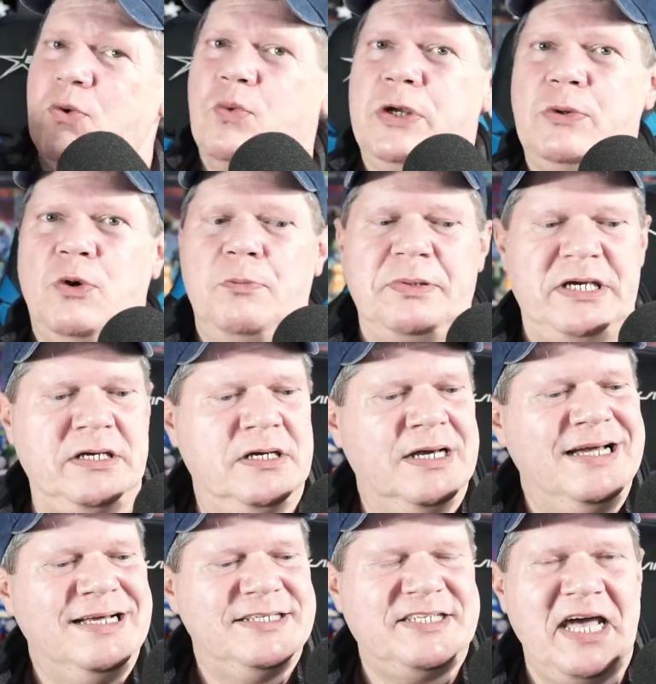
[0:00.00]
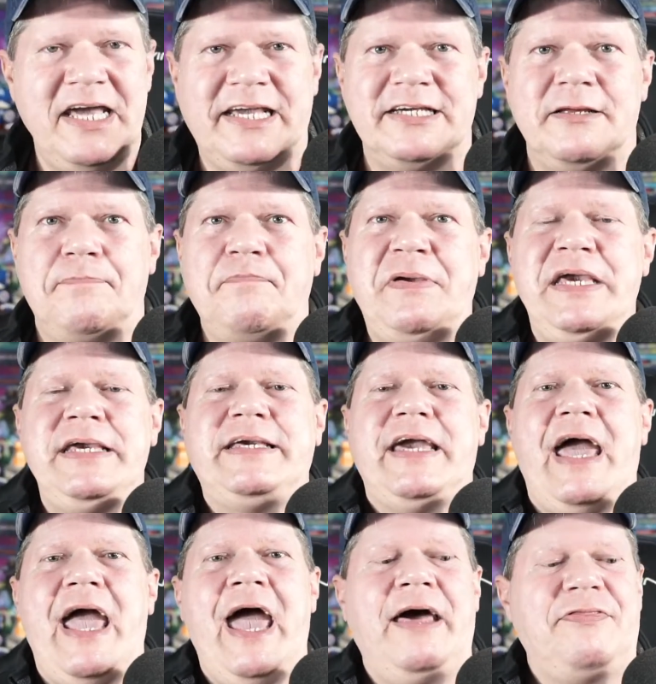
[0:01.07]
we will be taking a peek
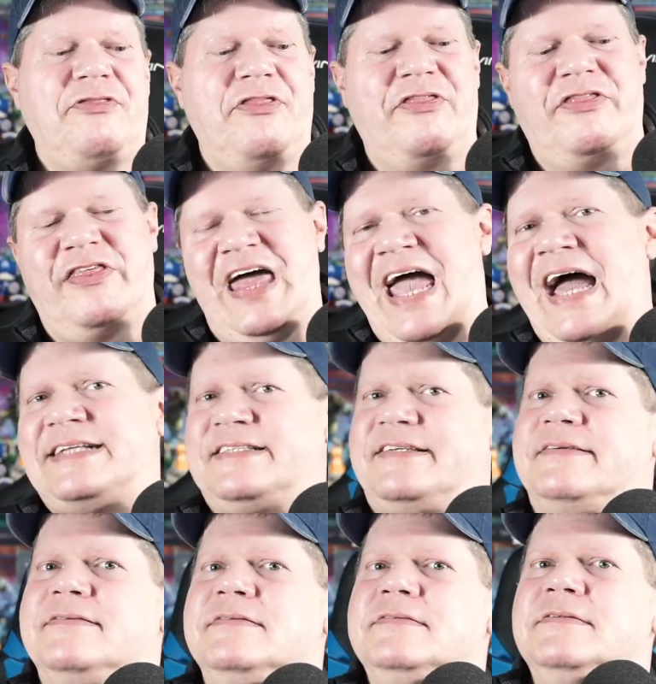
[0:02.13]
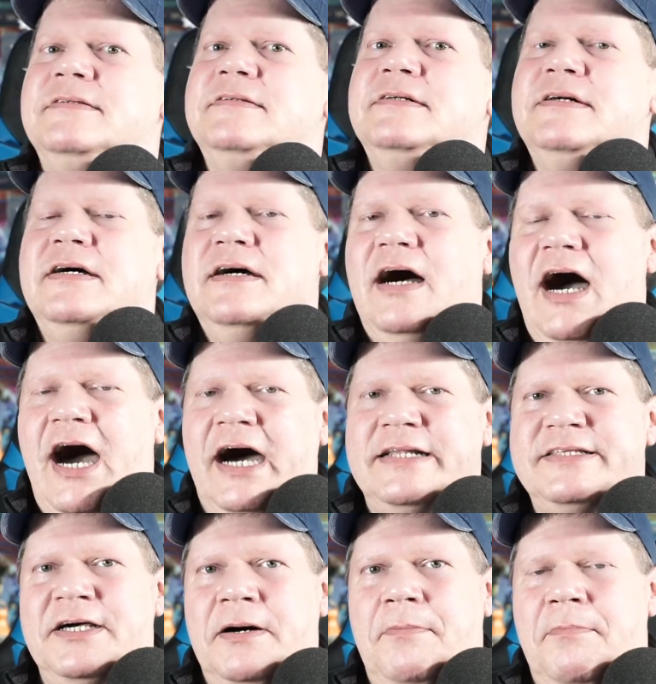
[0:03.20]
at that
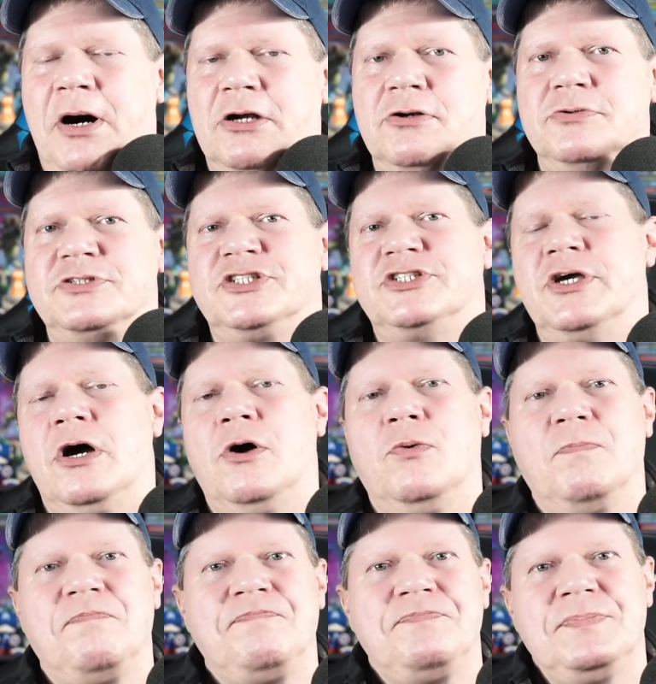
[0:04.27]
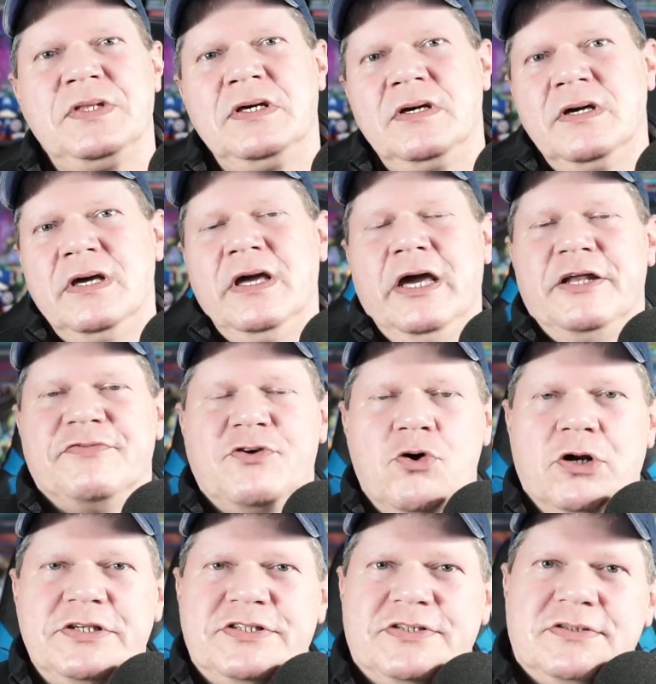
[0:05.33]
on tomorrow's show. And of
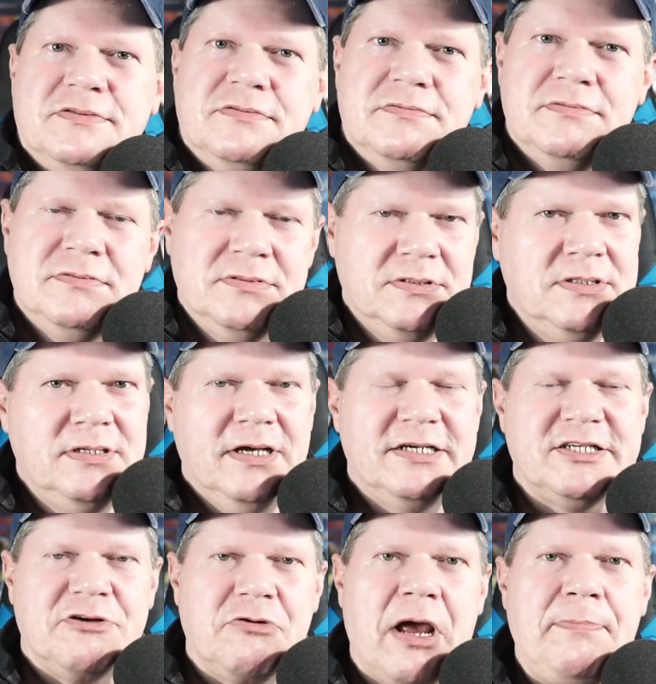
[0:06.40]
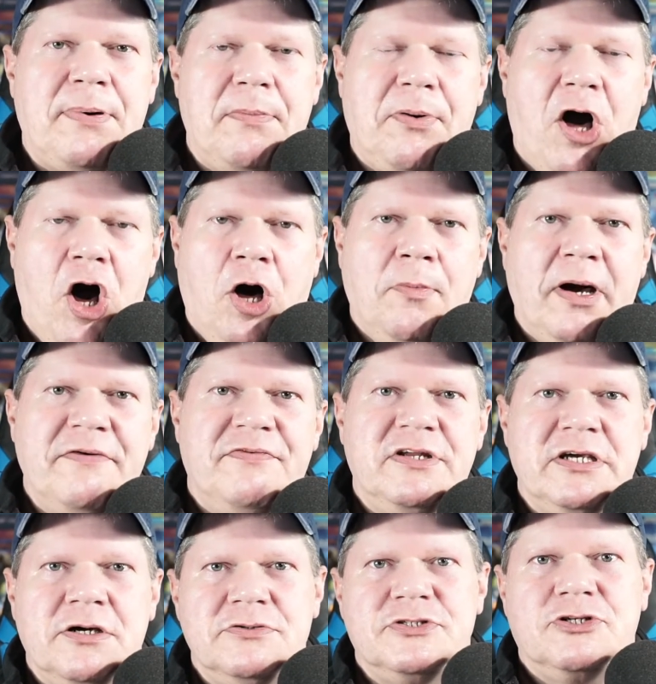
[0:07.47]
course, as I wrap up all my
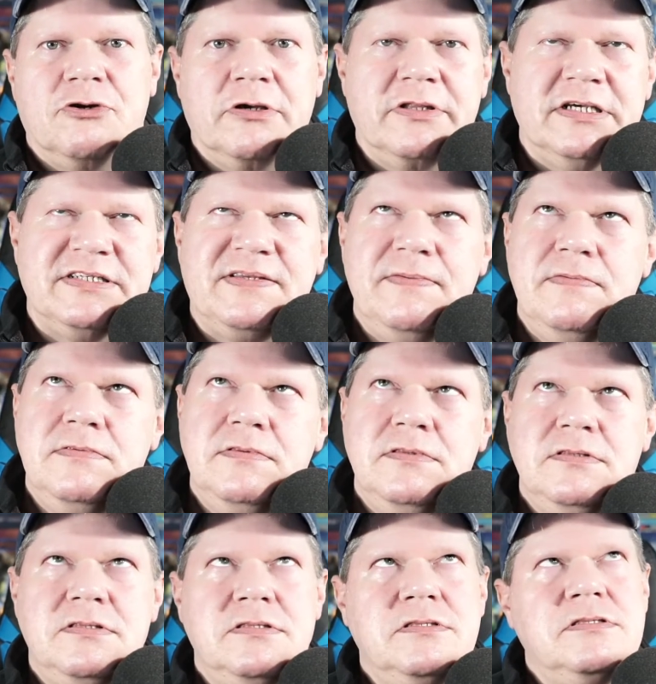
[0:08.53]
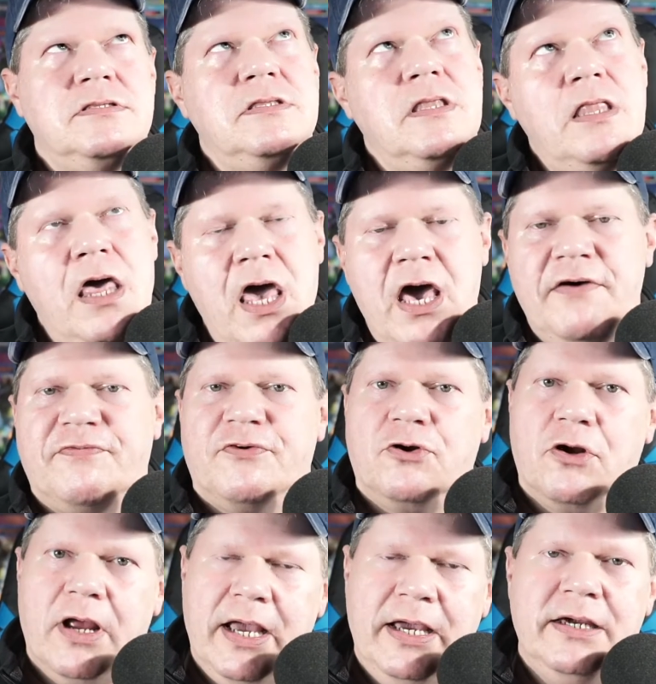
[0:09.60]
videos during this
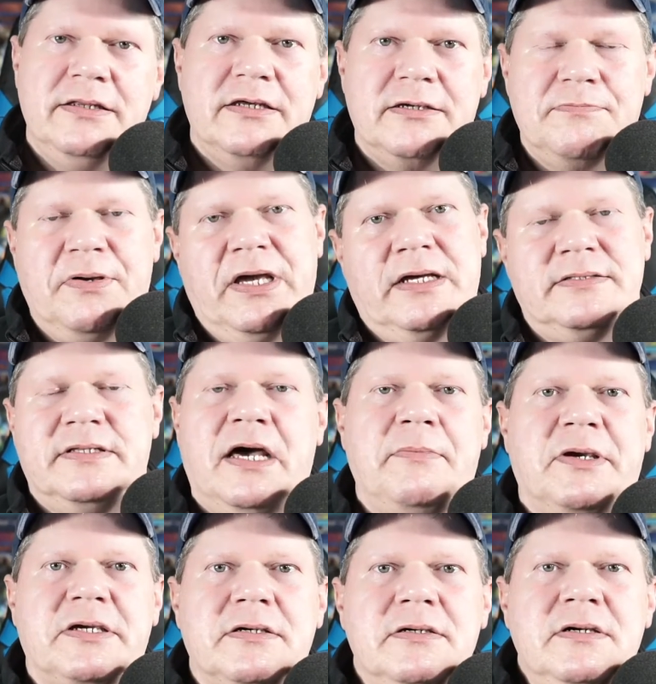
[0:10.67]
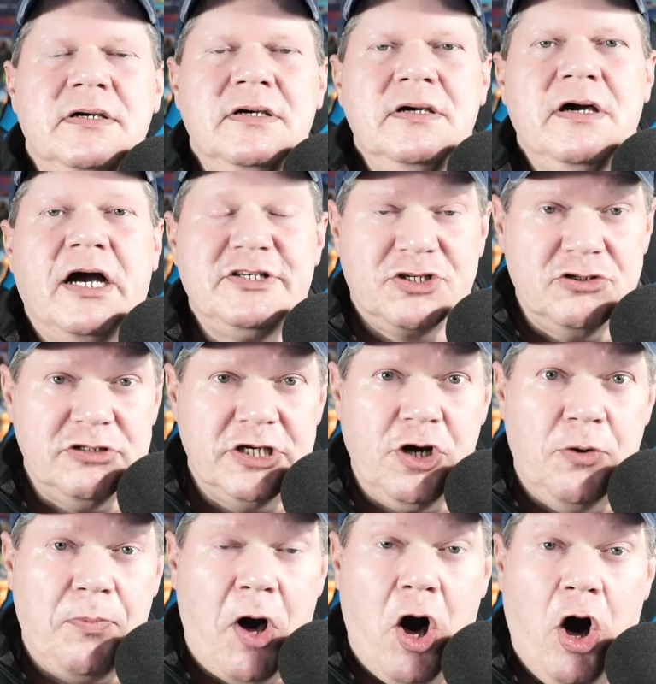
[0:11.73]
never ending pandemic, I certainly
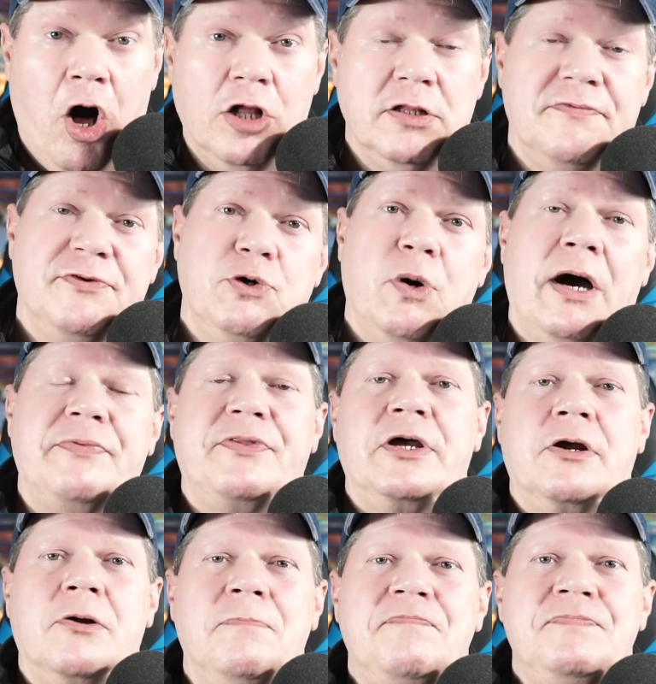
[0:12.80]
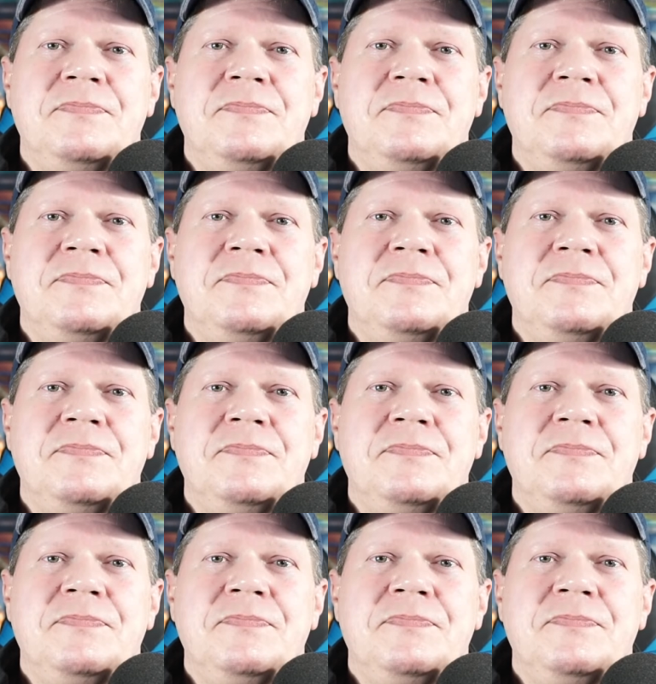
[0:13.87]
hope all of you out there